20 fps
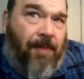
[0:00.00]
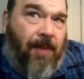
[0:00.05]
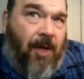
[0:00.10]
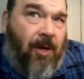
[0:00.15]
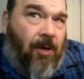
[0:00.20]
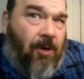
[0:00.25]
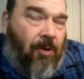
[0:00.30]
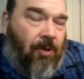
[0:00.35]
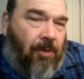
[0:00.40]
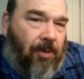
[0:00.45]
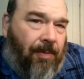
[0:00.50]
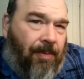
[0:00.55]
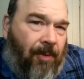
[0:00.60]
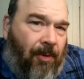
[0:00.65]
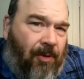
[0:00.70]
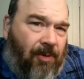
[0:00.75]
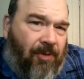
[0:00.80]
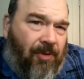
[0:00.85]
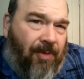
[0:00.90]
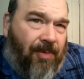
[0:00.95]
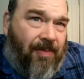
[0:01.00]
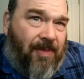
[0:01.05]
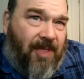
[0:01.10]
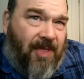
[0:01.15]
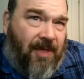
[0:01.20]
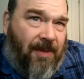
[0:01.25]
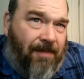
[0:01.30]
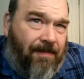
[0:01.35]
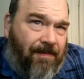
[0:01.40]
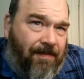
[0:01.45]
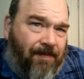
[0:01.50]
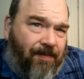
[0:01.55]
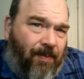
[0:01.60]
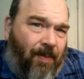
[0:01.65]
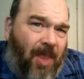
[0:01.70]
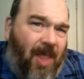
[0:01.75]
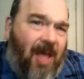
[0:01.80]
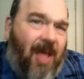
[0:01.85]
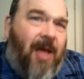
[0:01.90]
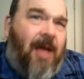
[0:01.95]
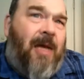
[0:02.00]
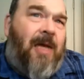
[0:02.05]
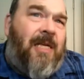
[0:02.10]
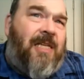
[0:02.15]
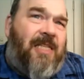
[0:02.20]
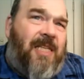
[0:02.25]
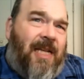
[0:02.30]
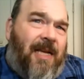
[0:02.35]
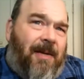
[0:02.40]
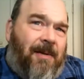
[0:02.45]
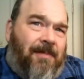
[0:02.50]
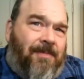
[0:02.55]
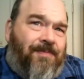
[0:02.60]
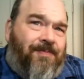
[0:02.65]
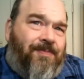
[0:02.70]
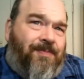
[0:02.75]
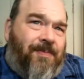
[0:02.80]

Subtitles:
Good old Bertram's. See,